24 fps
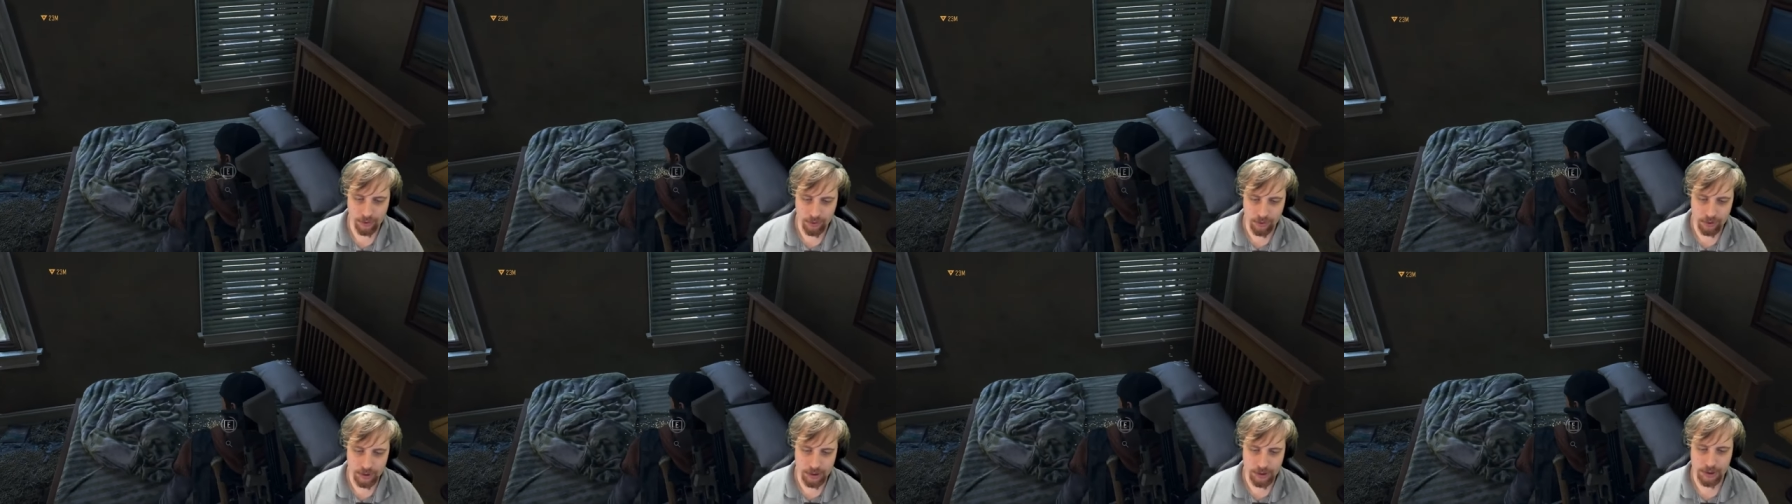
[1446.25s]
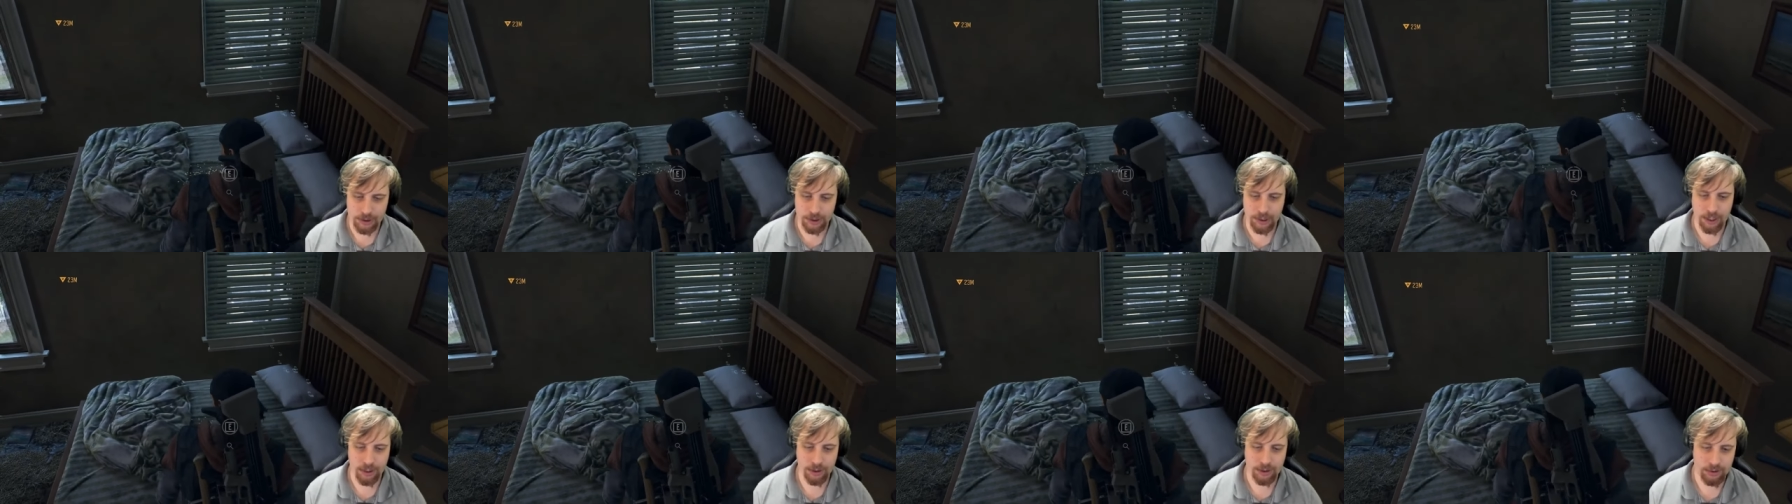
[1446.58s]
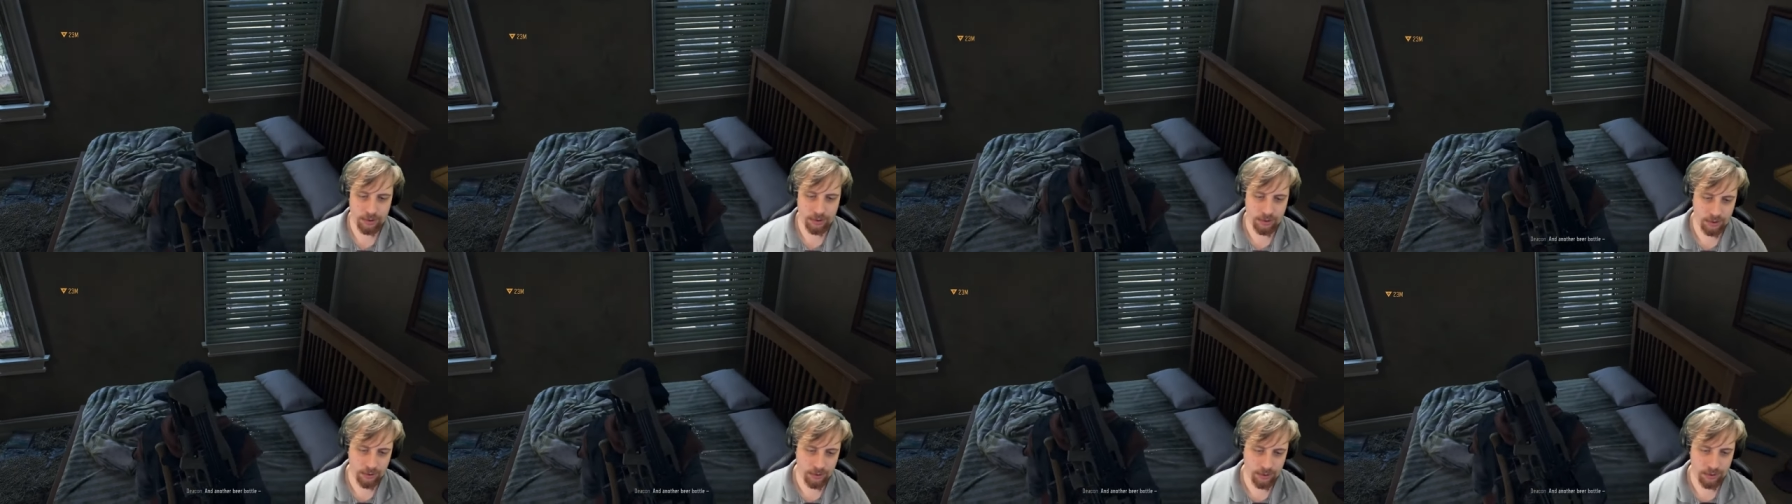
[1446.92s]
goose
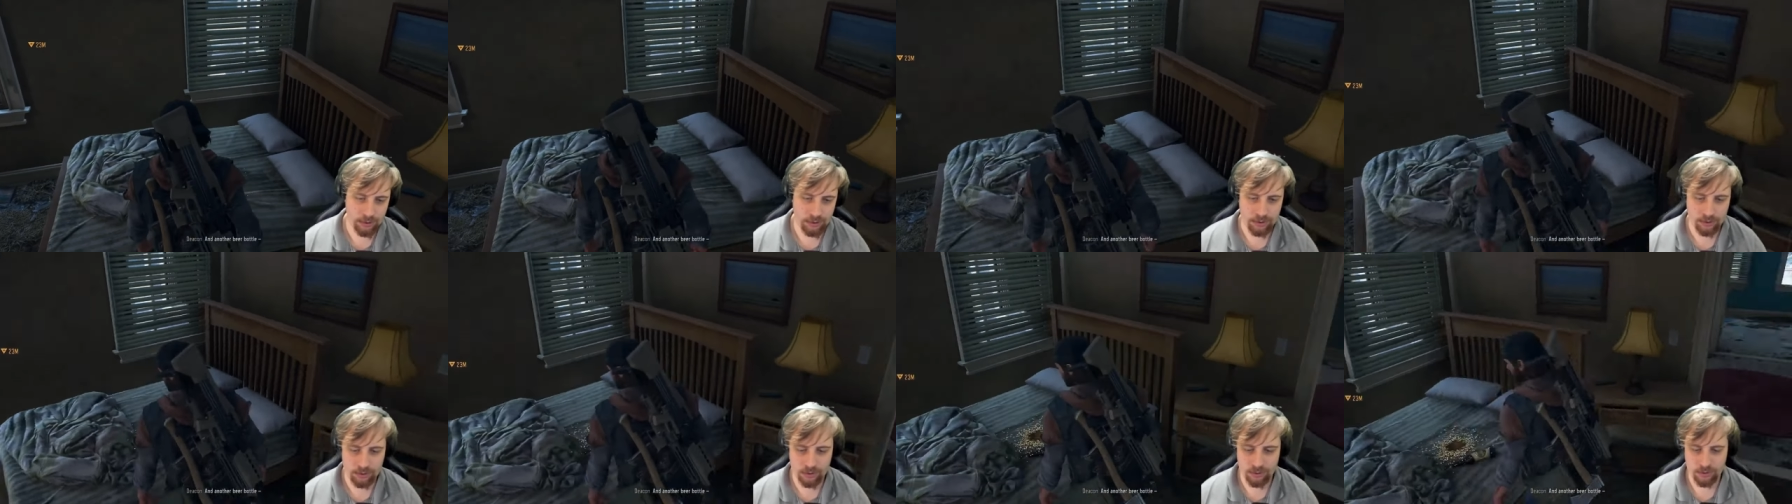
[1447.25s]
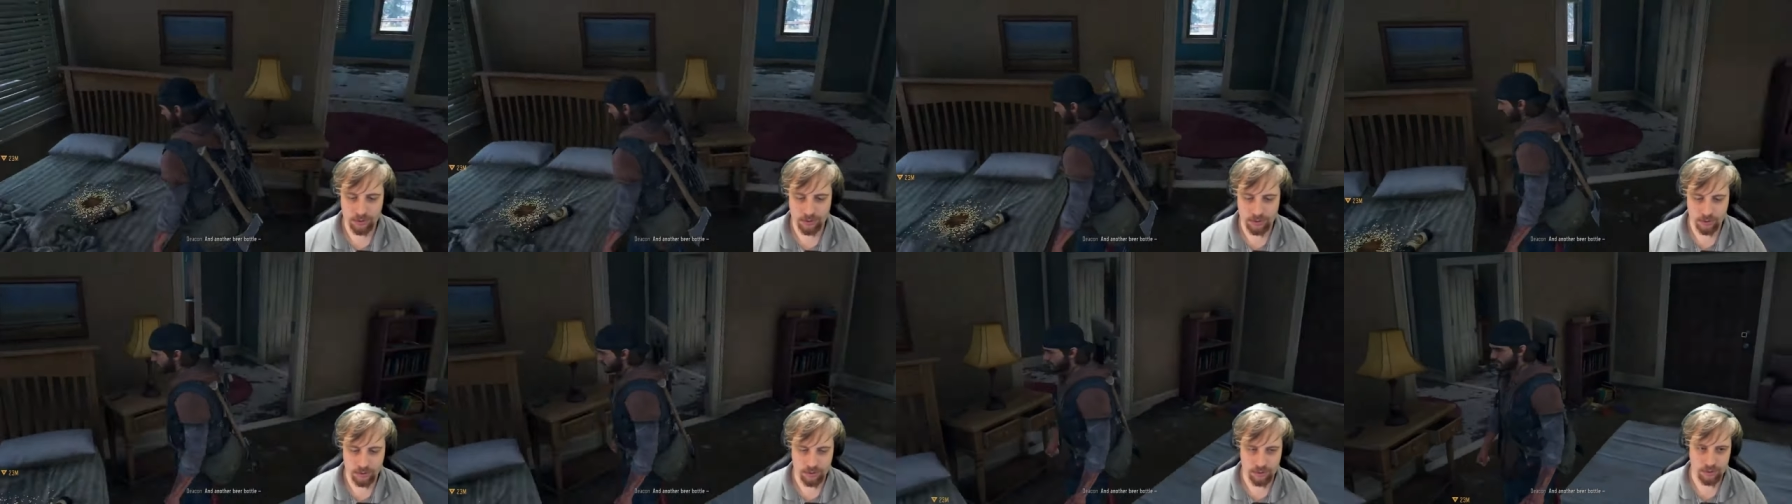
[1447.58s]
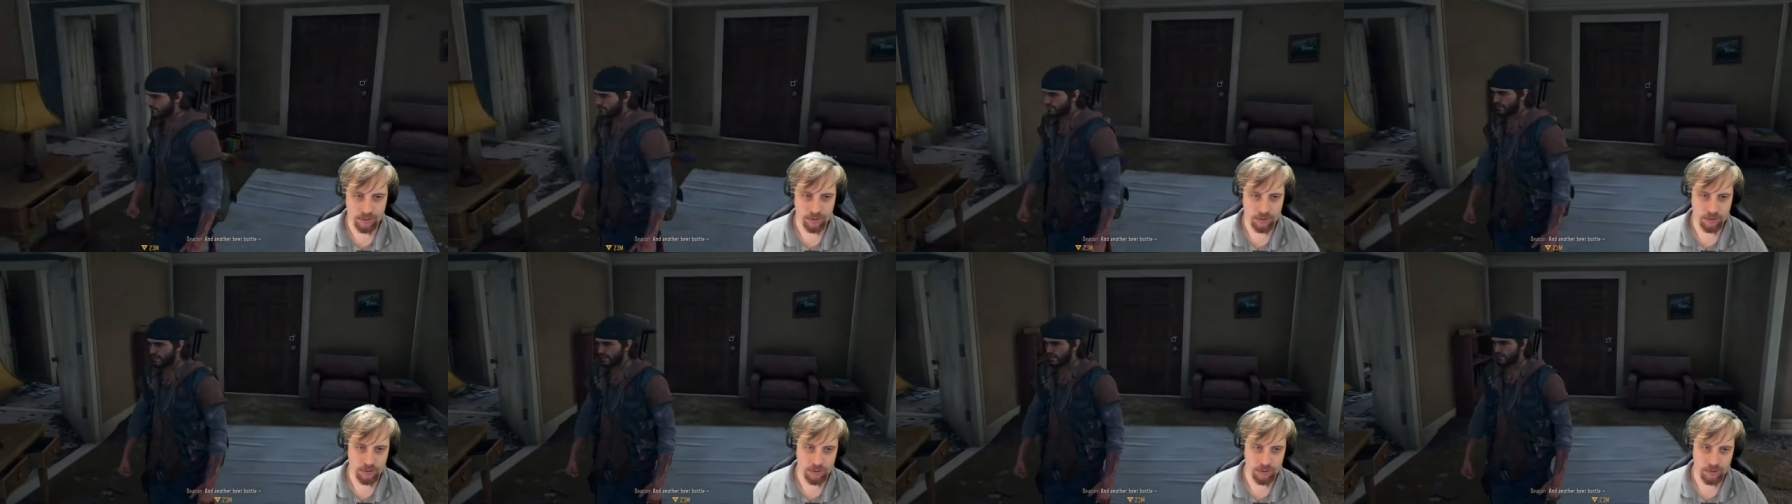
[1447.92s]
chase. And
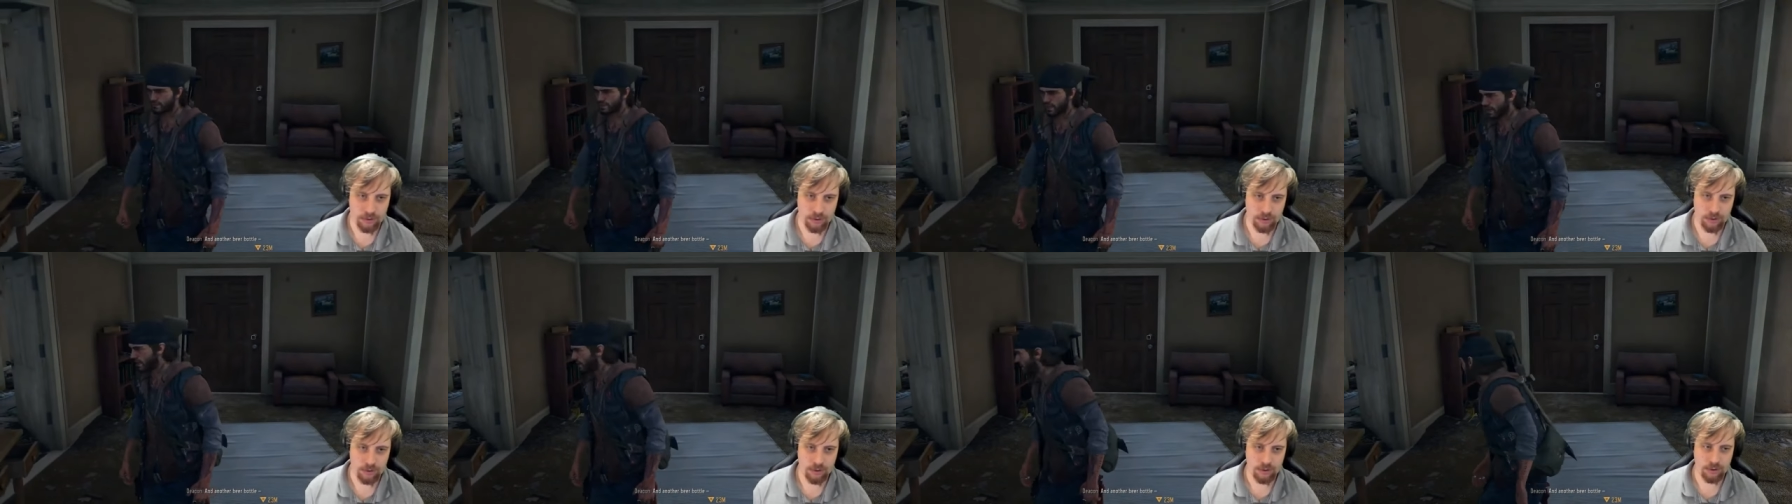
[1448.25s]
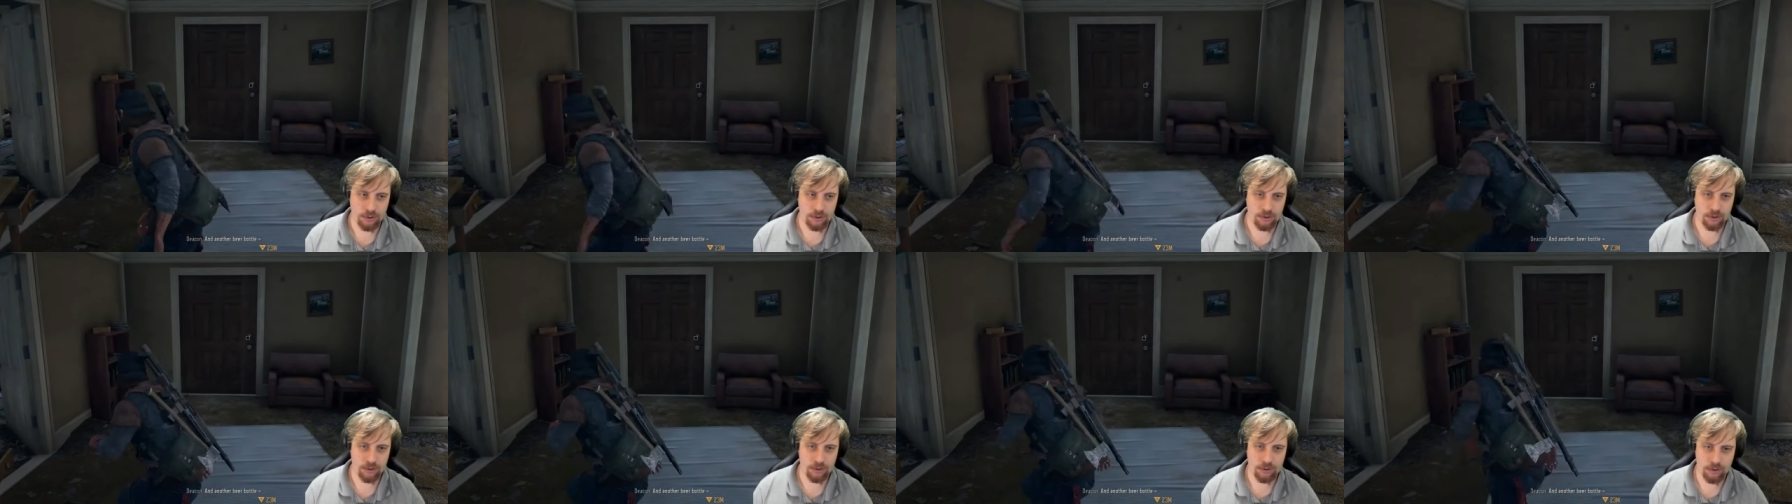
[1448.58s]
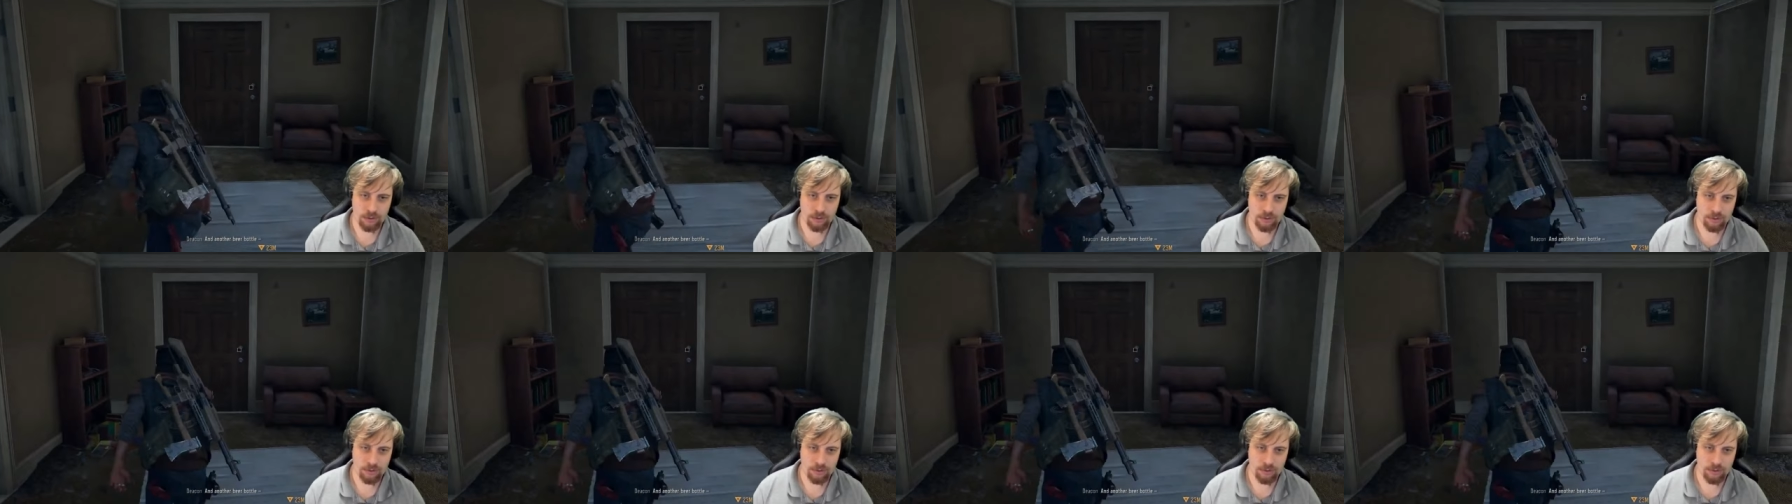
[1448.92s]
another beer bottle.